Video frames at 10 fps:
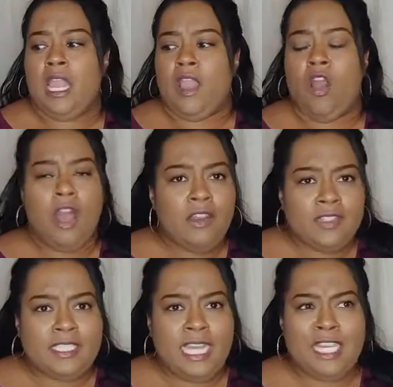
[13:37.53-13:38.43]
All of
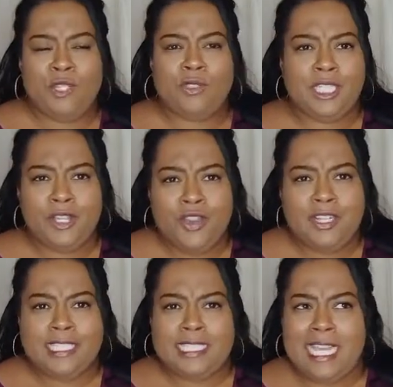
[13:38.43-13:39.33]
a sudden you sending her
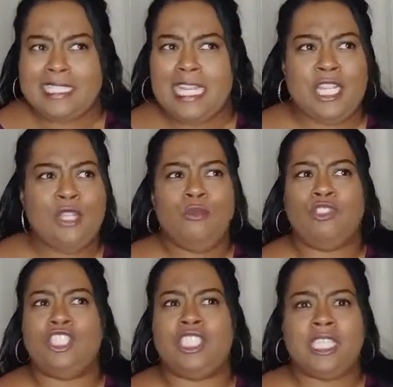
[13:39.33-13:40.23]
this text like you
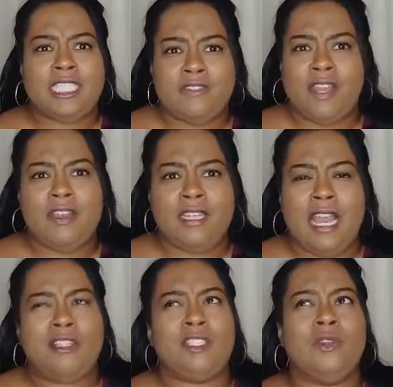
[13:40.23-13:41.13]
just found
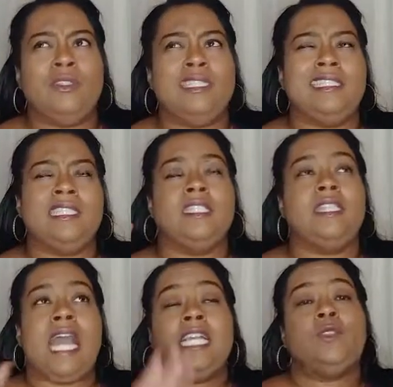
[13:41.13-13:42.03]
out. So
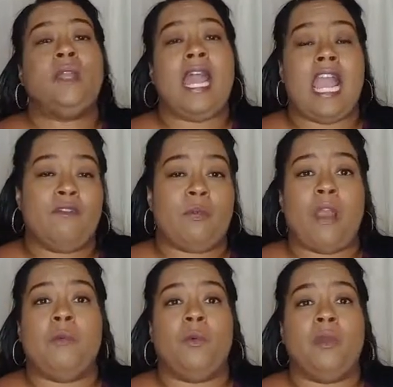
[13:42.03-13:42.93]
that's what I have a
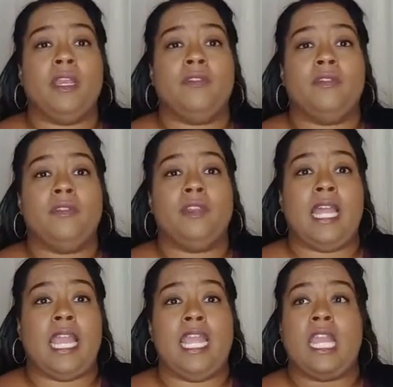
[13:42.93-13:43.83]
problem with.
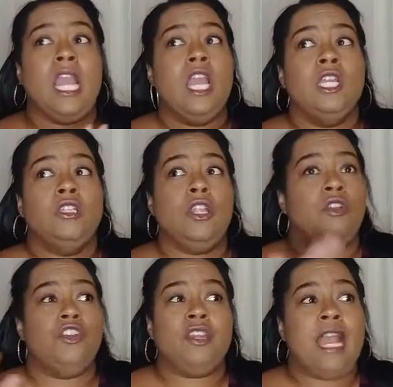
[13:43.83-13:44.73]
Like, no,
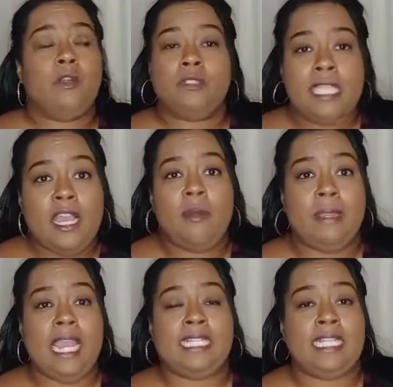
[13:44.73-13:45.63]
you're not gonna tell
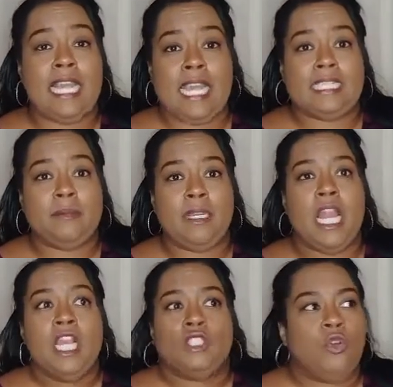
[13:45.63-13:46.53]
me at the last minute.
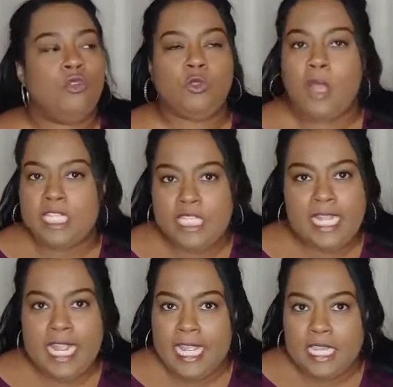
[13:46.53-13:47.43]
So who's watching the
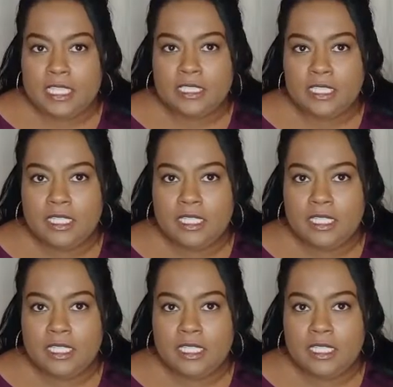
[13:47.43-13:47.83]
kids?